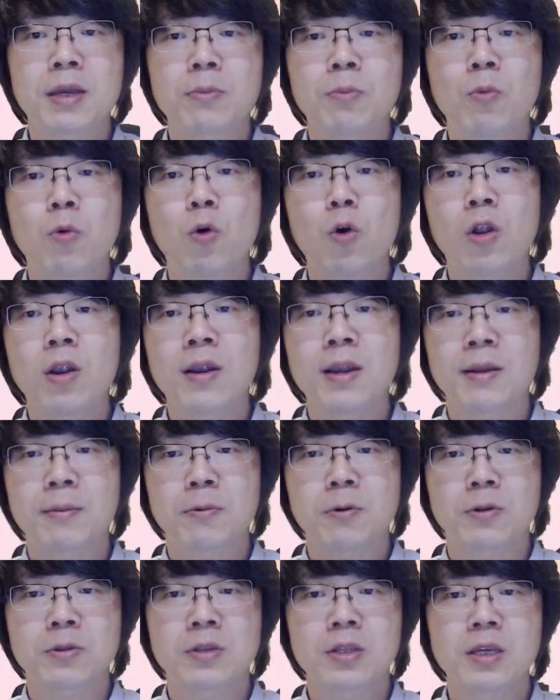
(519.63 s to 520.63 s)
more
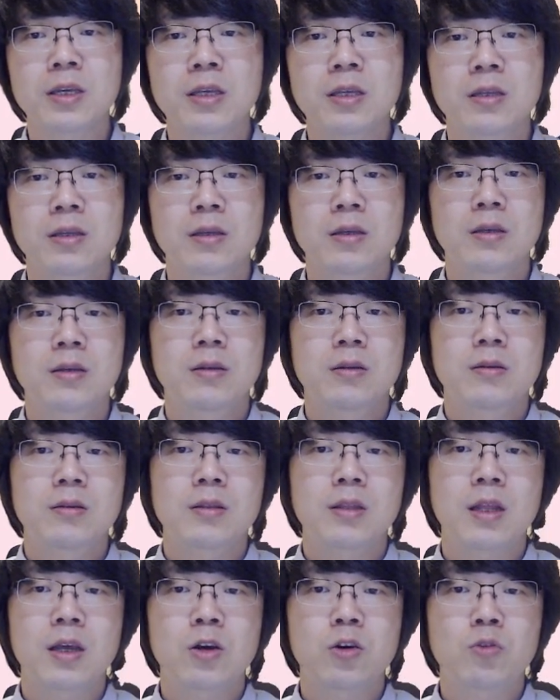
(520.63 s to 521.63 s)
liberty,
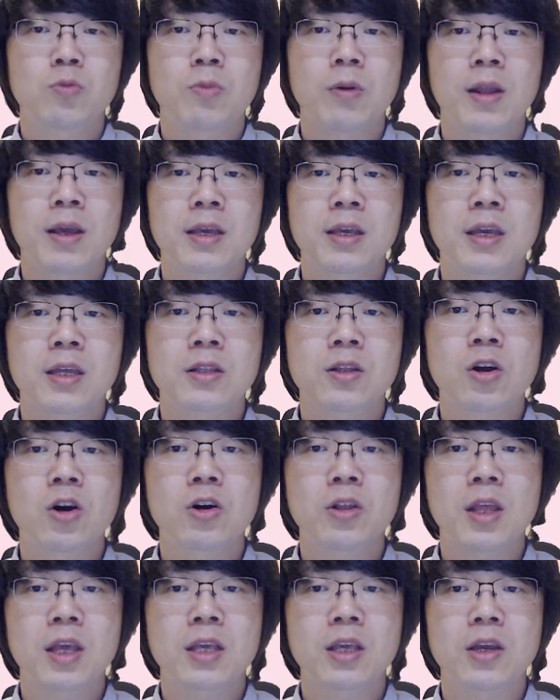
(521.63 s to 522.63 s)
now black can
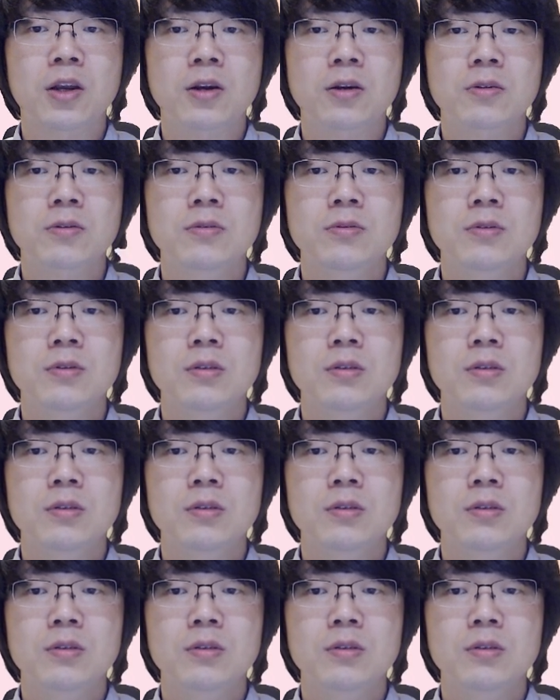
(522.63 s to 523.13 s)
connect here.